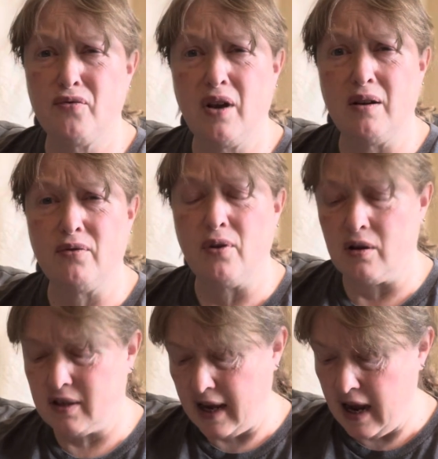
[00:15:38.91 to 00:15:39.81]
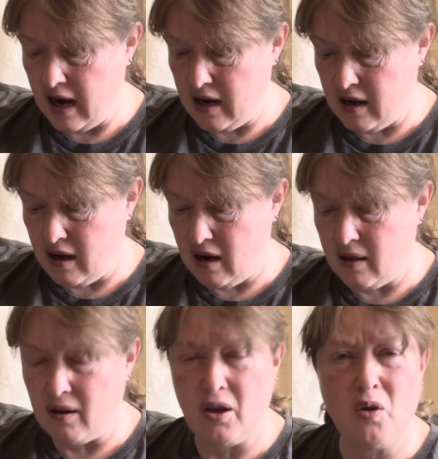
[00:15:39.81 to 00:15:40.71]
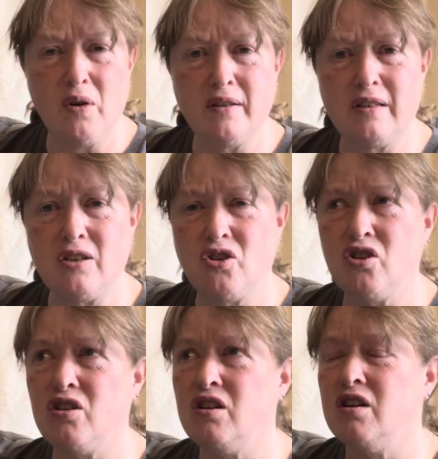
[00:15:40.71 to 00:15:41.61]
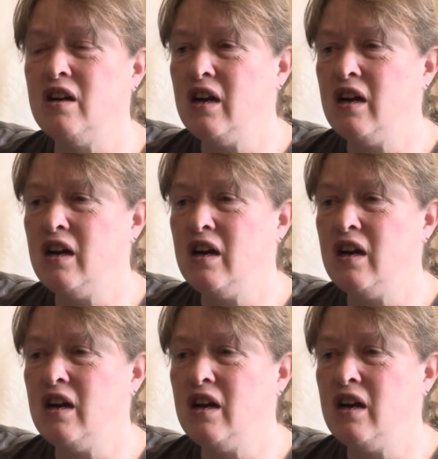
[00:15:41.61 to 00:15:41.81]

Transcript: and Floss Canada, the Hygge Stitcher,